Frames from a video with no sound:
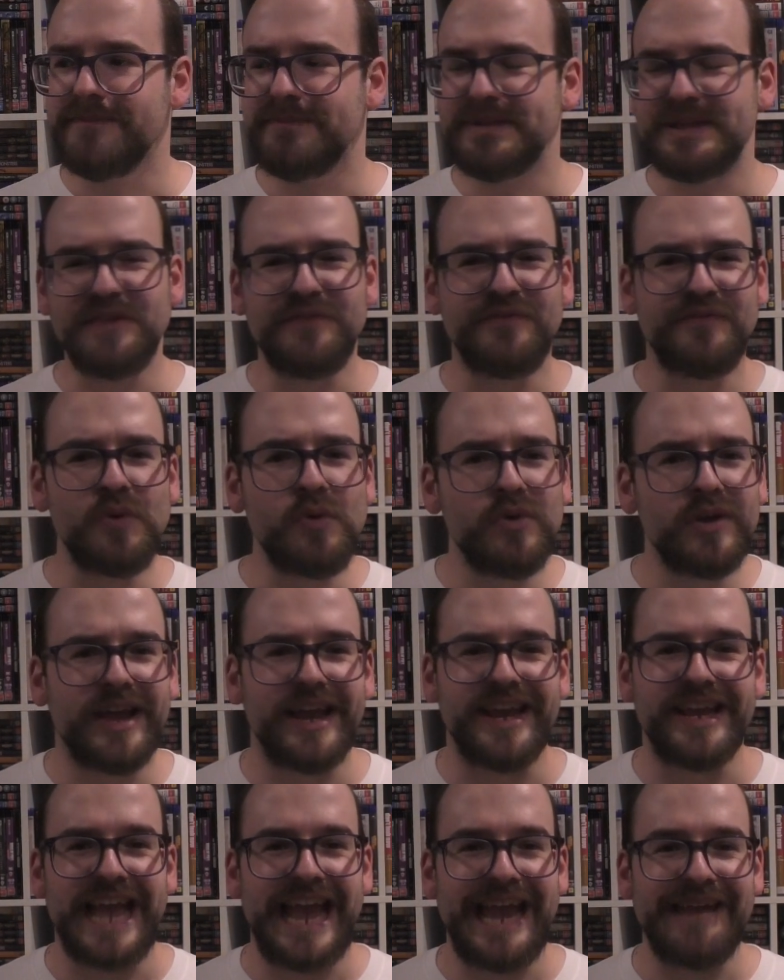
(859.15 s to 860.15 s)
but the
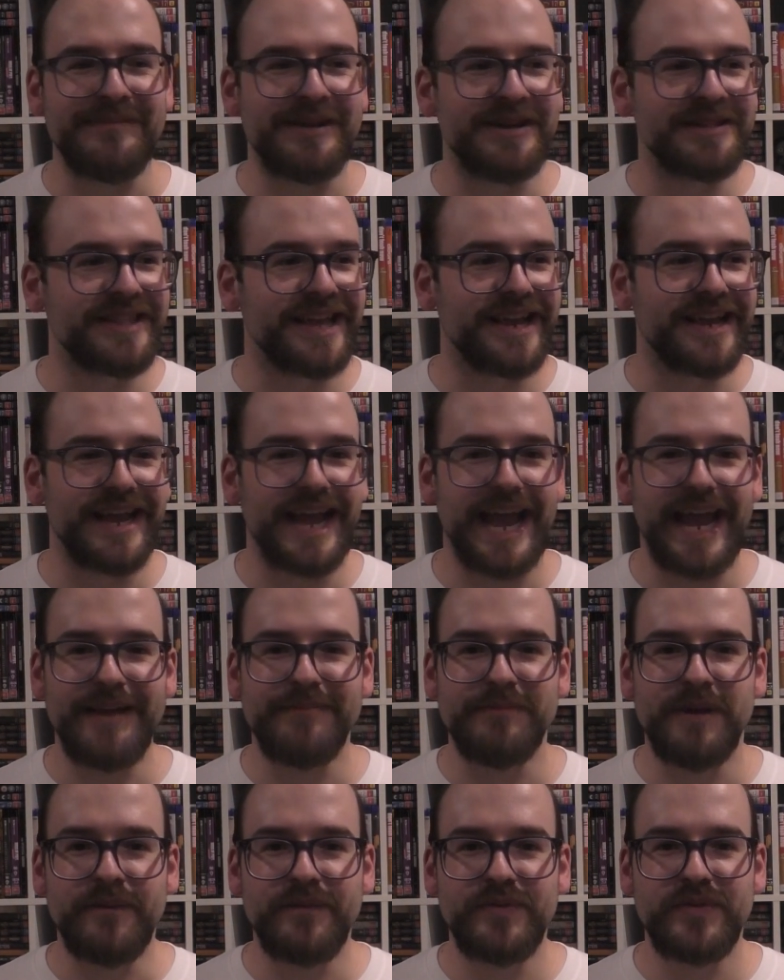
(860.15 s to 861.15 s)
4K came out like
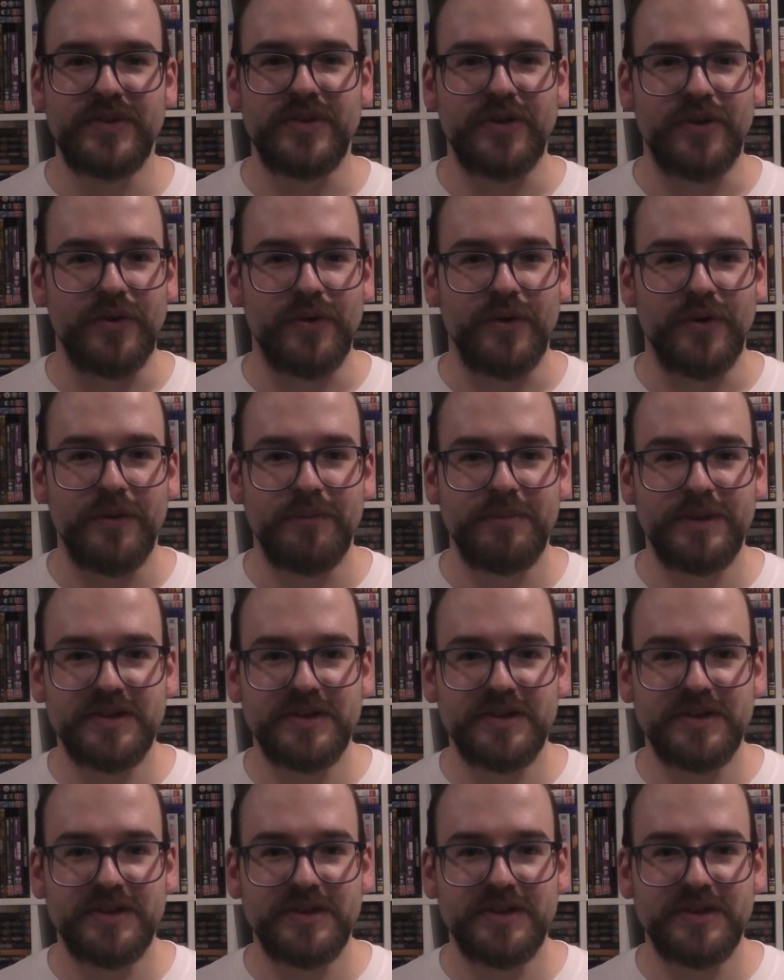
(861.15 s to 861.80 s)
8 months ago,